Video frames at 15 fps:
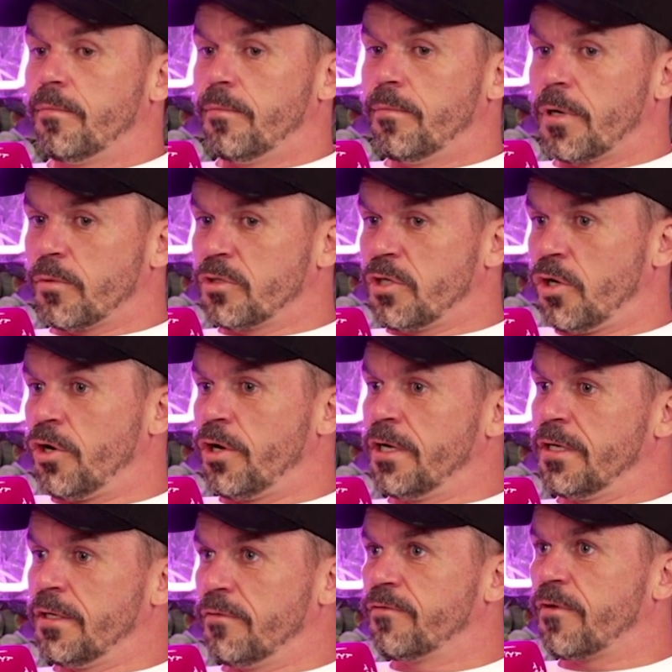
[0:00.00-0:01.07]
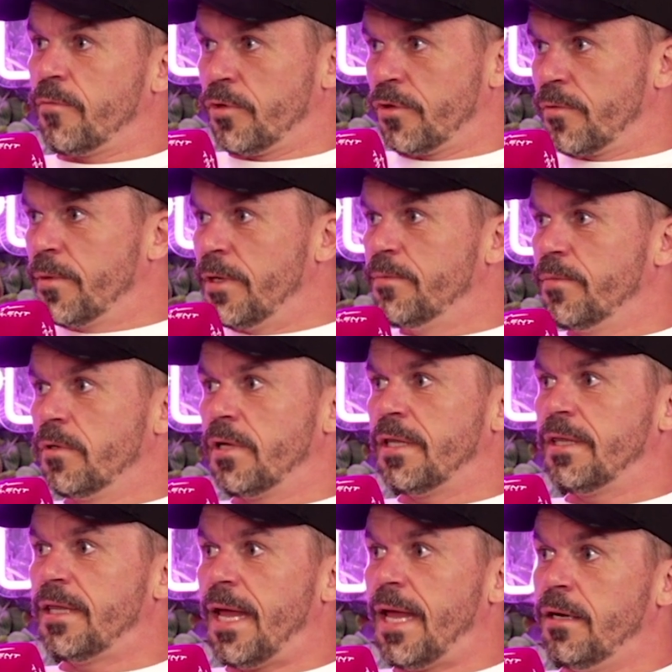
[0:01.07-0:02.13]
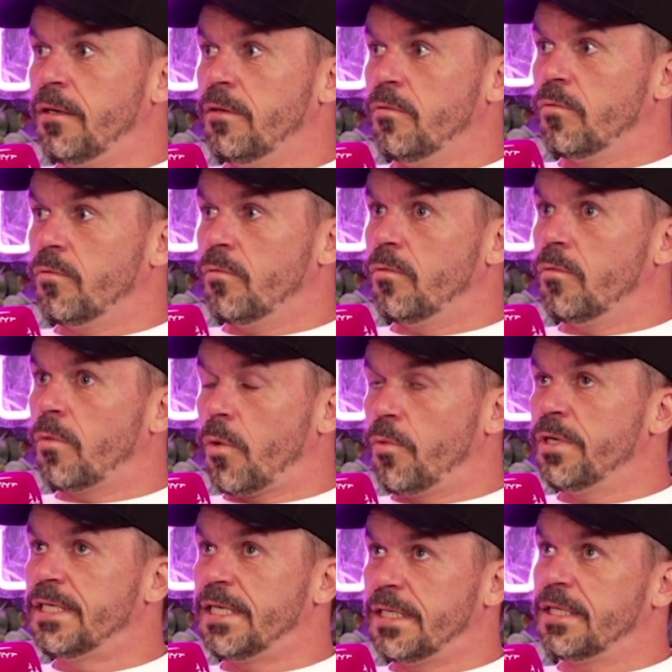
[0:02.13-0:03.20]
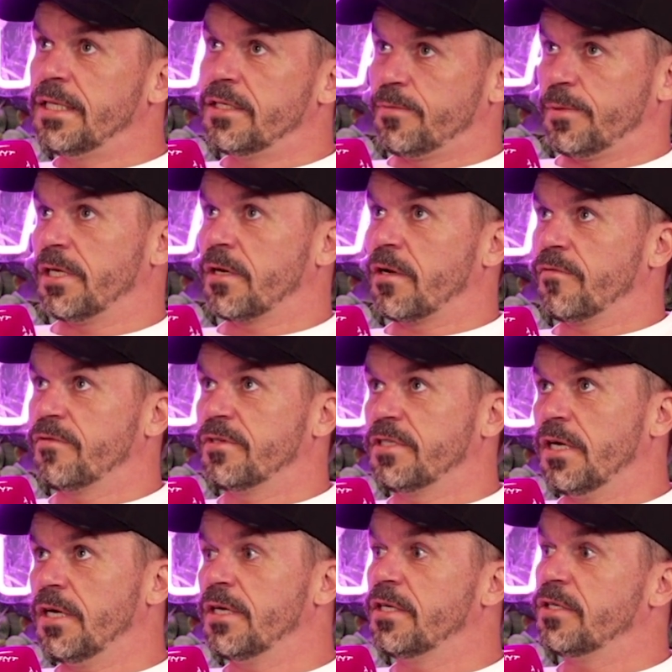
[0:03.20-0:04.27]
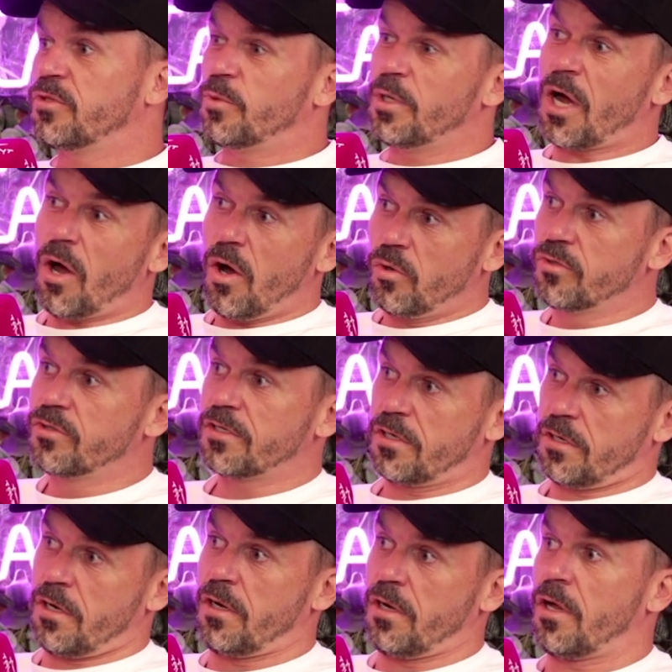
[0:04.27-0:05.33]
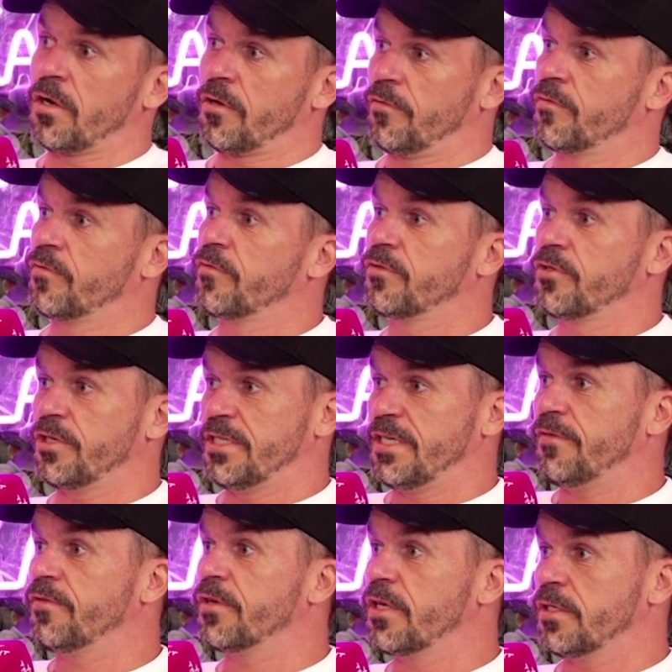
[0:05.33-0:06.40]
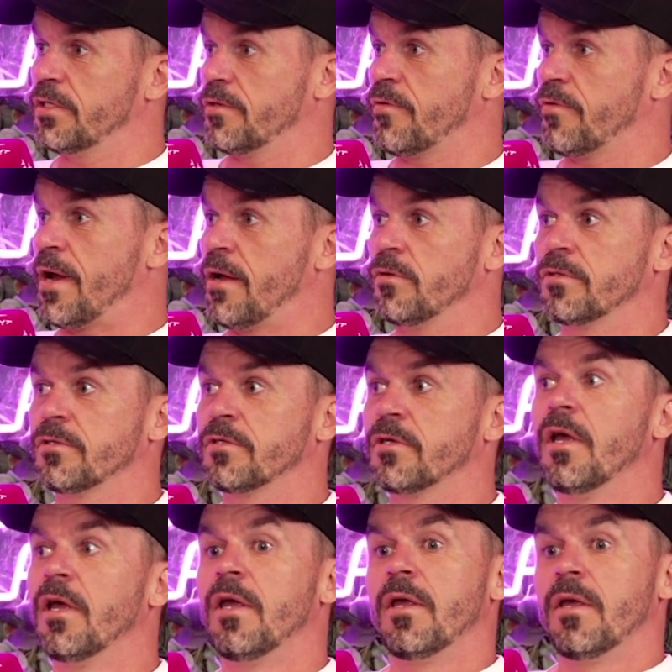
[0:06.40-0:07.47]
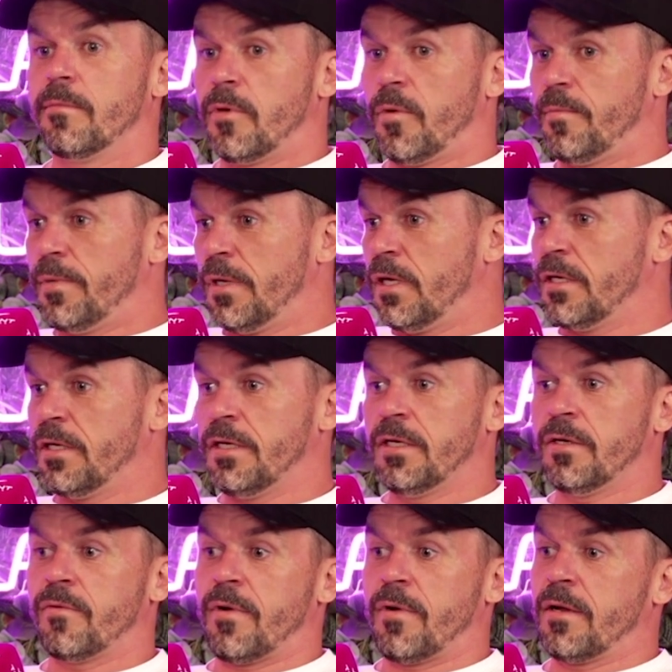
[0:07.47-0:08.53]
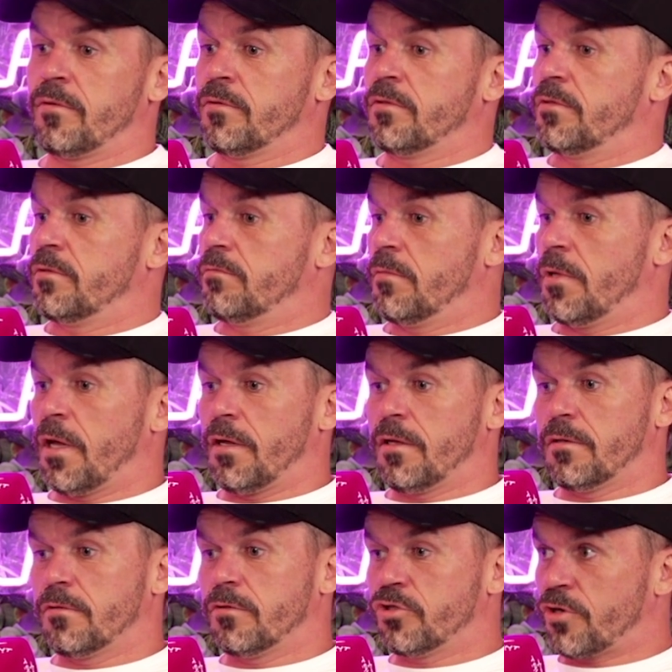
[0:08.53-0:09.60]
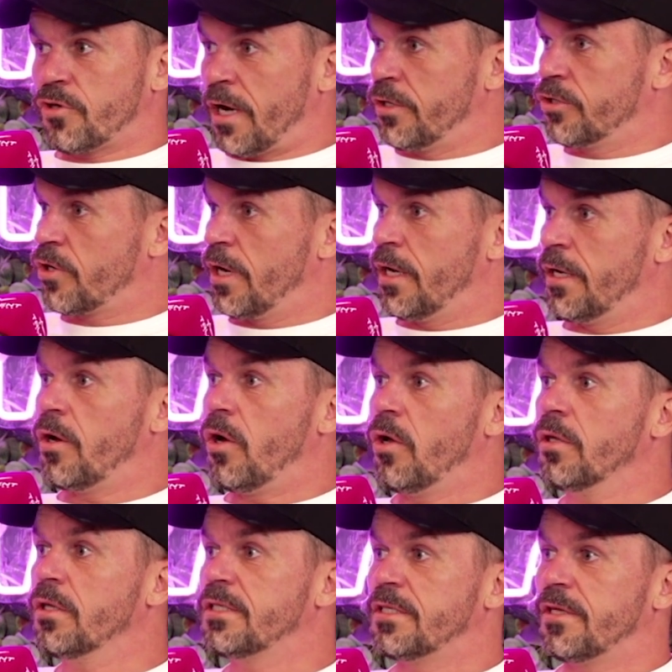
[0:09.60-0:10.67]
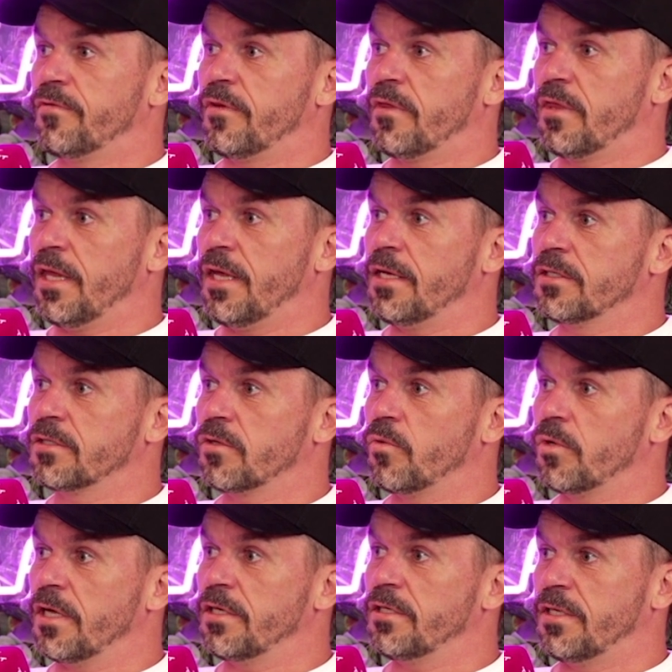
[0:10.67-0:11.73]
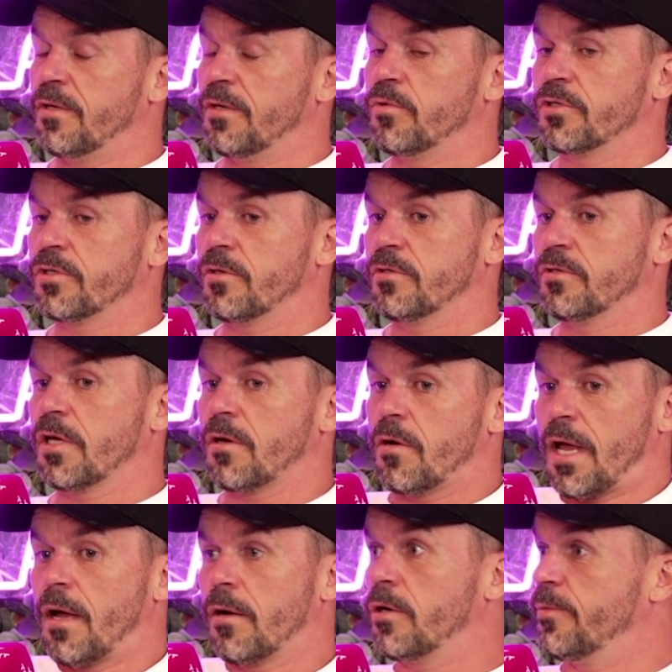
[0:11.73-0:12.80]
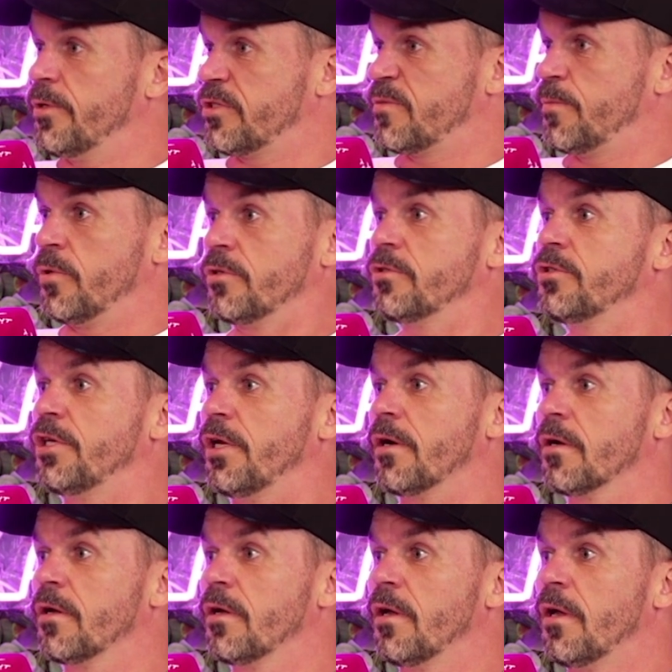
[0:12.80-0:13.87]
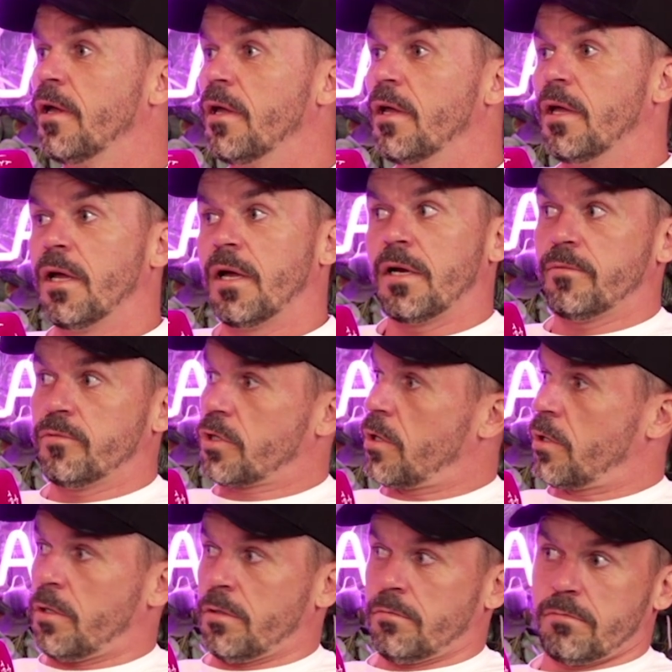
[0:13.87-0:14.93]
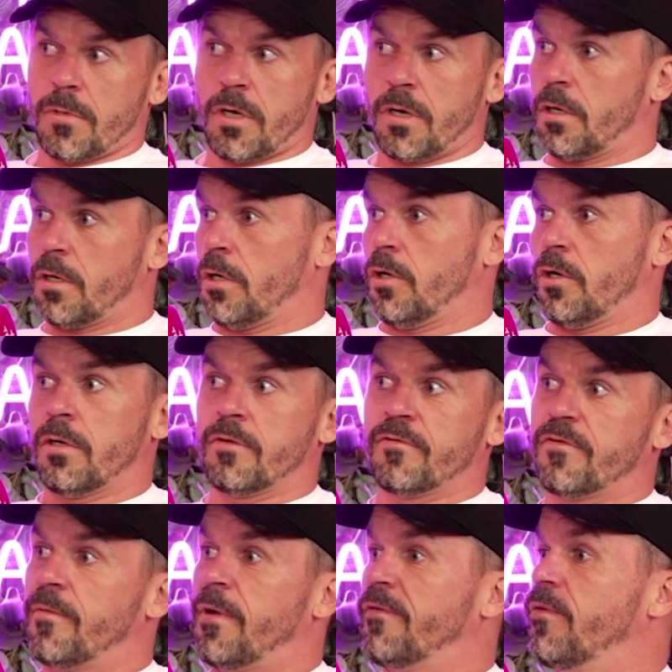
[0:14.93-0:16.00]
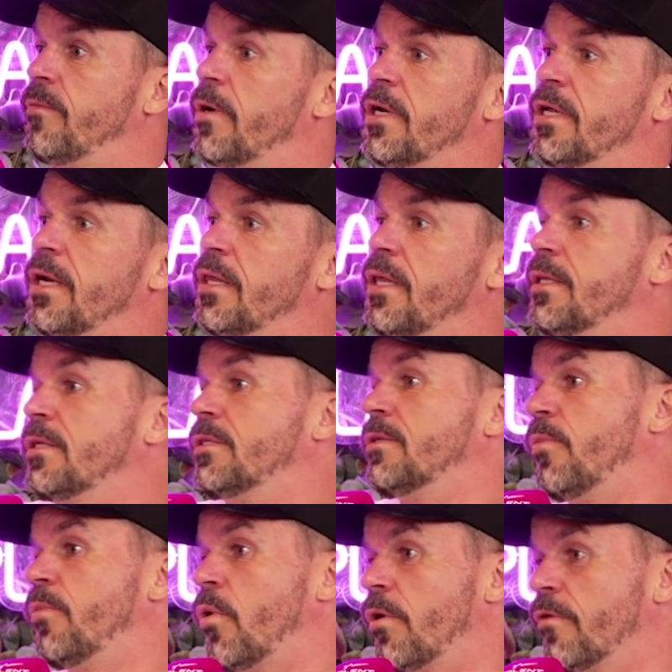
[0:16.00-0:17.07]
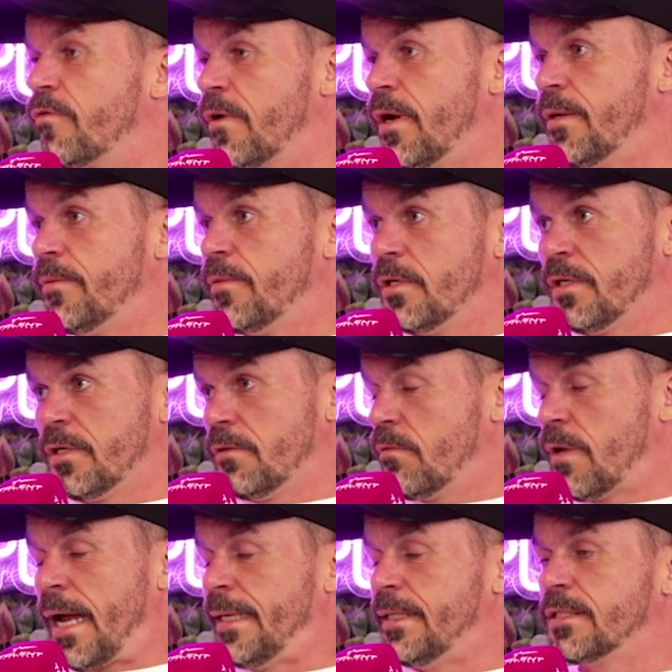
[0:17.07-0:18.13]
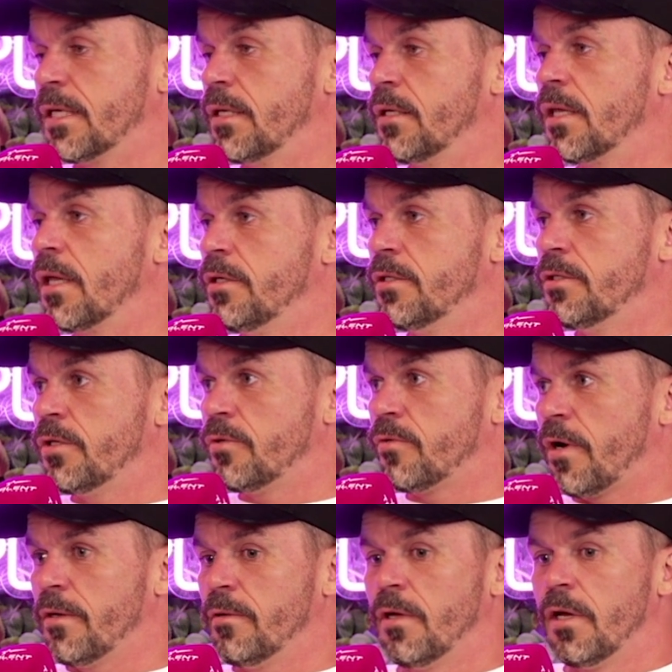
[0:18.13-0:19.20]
But I was learning from other people. And then what we did in this particular facility is we hosted a lot of certificates around mobility, around like strength training, all these different things. So what I did was I was like, okay, I'm going to be a sponge here. And I'm going to learn from everybody. And I think that's important for anybody in any skill that you do, right?